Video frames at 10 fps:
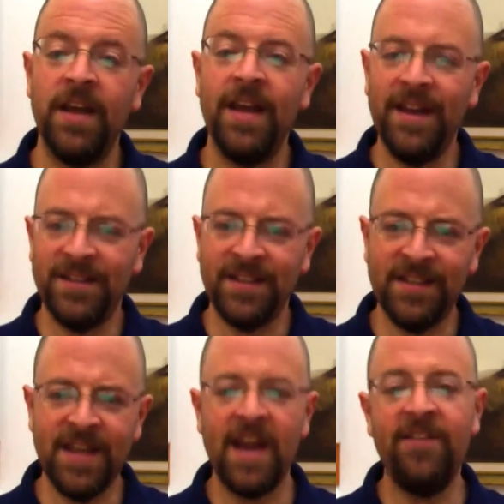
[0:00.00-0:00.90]
It is a
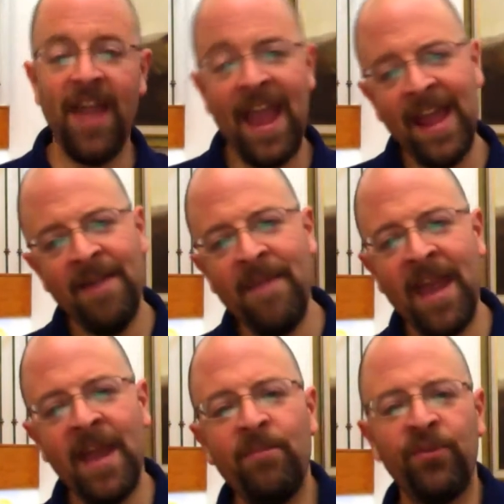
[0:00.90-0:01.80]
set of
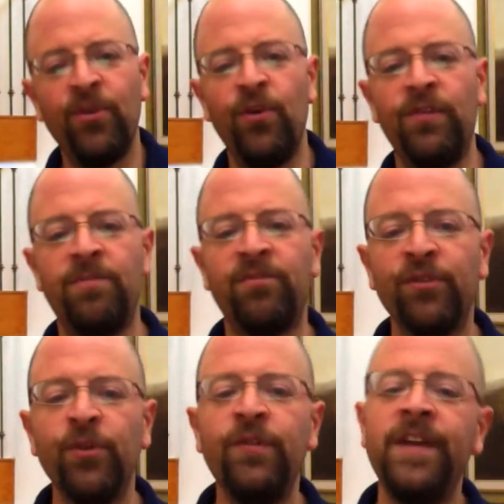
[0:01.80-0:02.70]
AMA-approved,
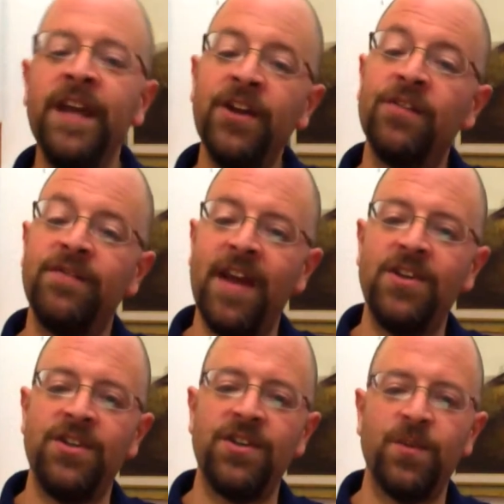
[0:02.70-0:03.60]
proven
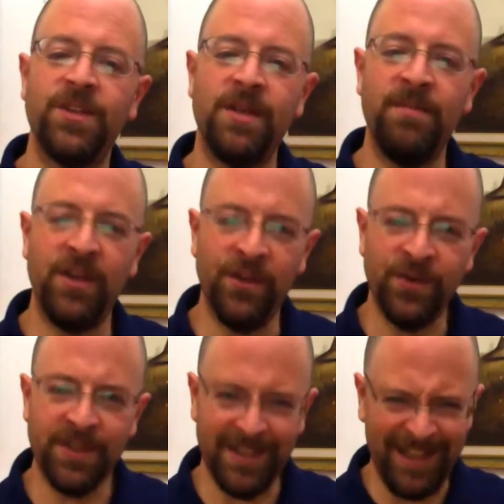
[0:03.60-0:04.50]
interventions which can be
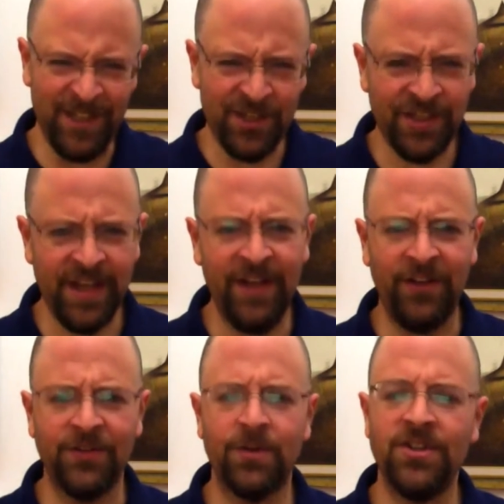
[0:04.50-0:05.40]
used to teach
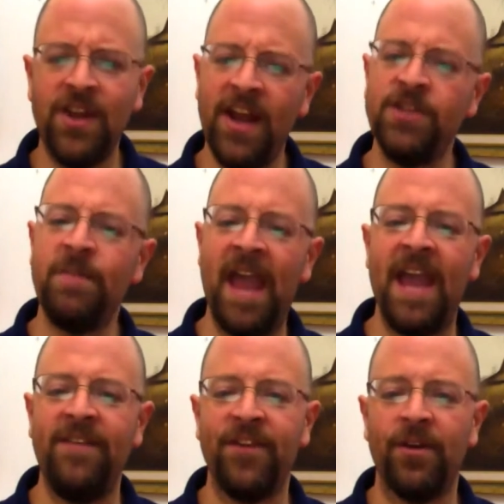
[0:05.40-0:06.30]
skills or change
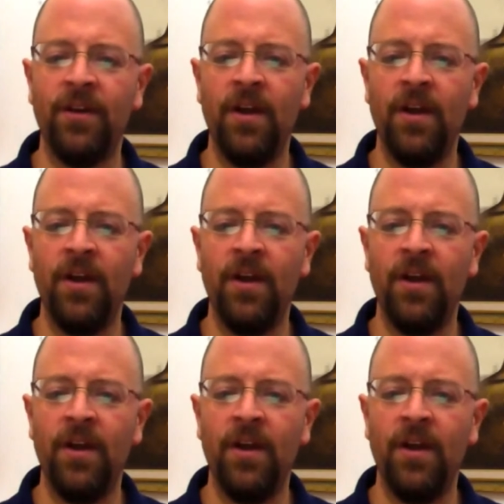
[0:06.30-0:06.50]
behavior.